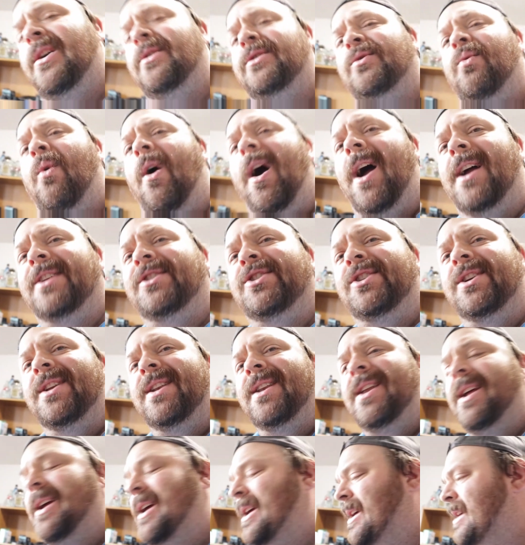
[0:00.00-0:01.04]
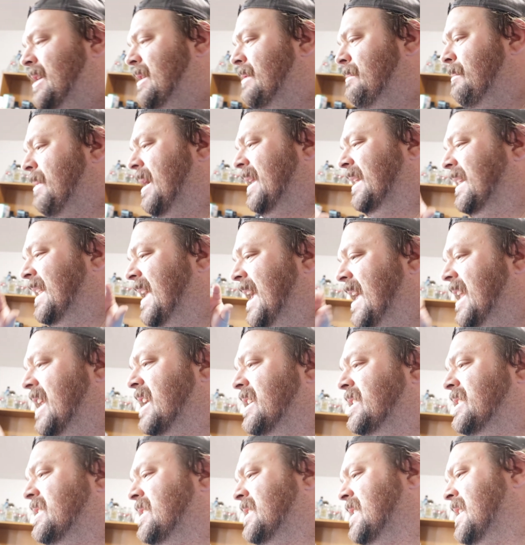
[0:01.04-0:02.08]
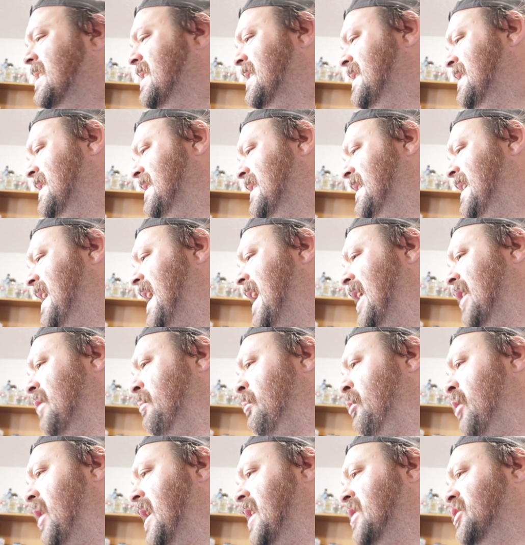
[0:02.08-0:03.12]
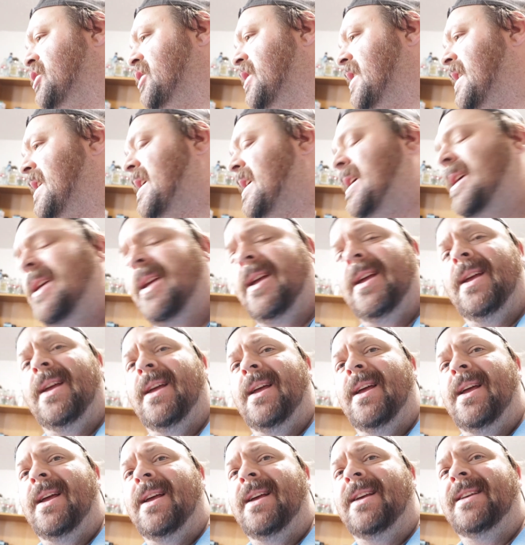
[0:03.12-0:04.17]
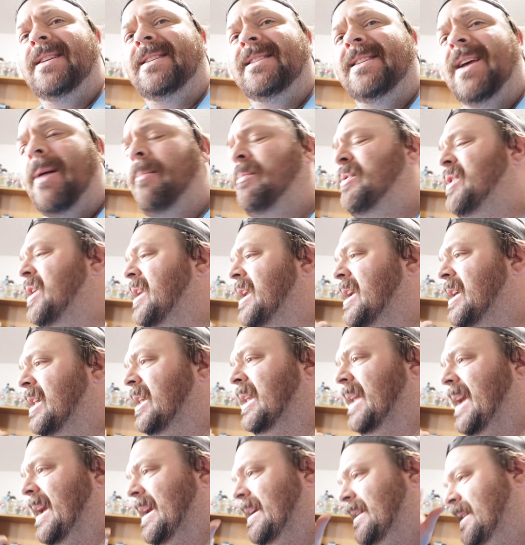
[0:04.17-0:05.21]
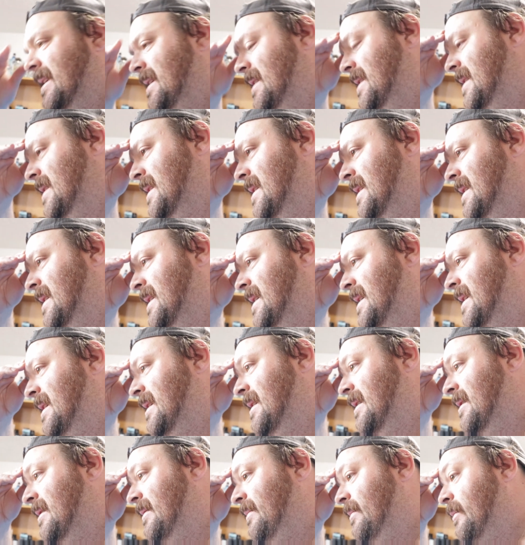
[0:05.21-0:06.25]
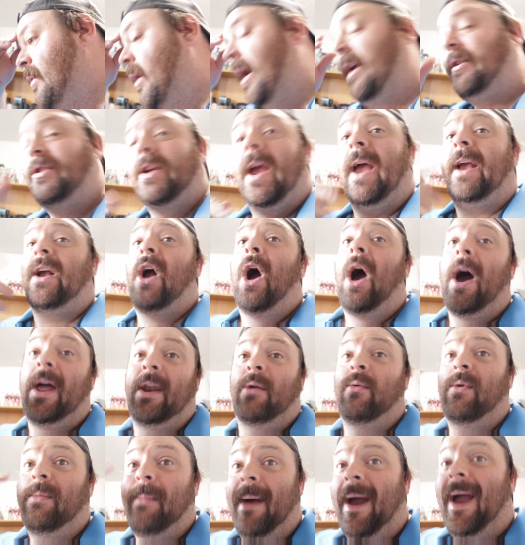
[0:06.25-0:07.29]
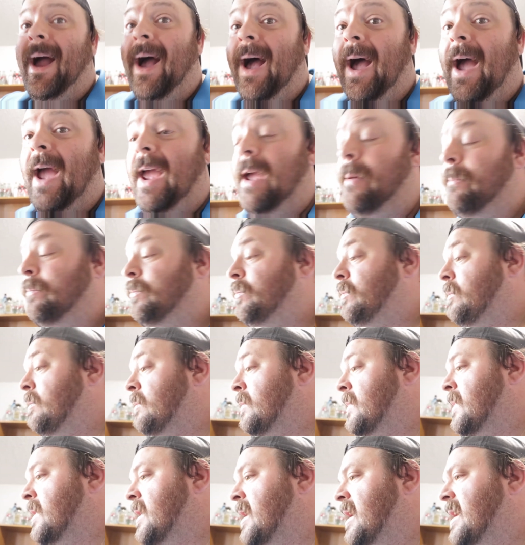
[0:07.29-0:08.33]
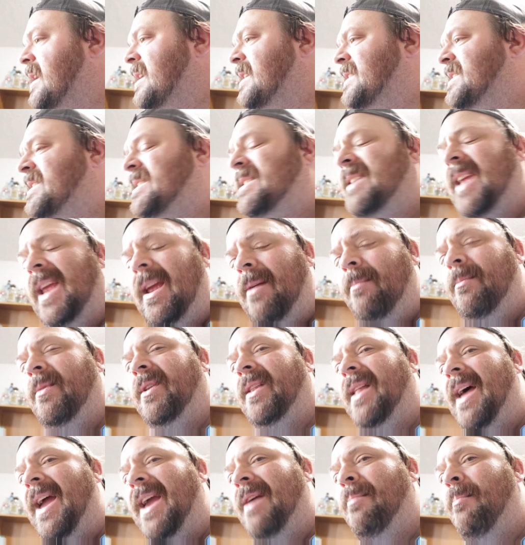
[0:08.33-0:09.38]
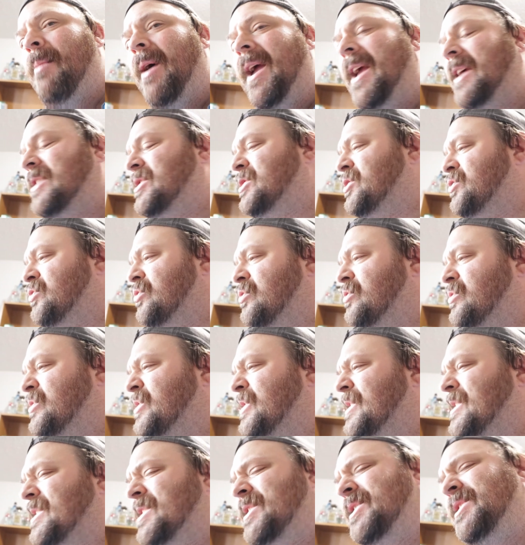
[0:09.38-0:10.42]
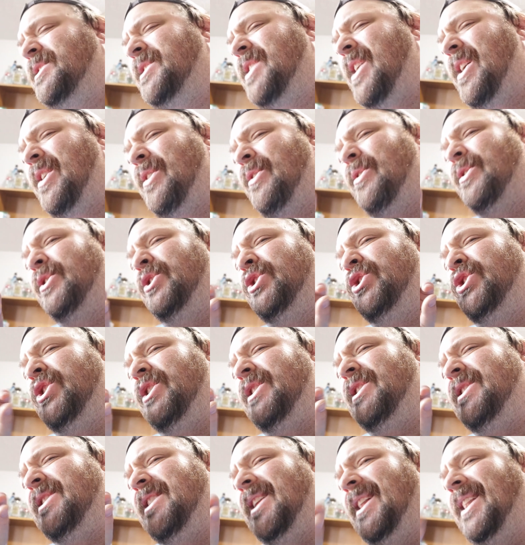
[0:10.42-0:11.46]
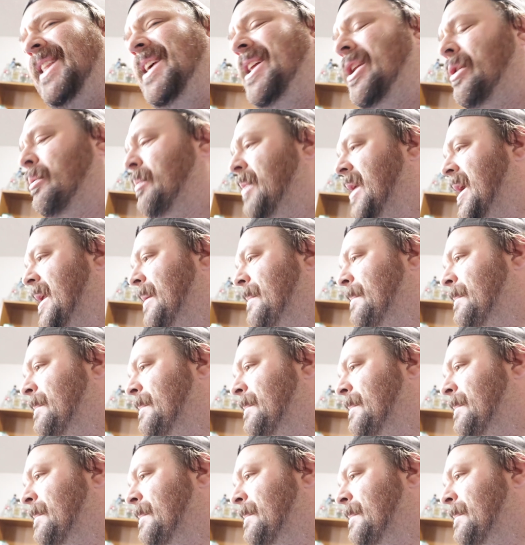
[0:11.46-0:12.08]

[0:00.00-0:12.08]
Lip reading: was watching my latest calibration, something clicked. Well, actually I caught it with my eye. It seemed like my extrusion stuttered just a little bit.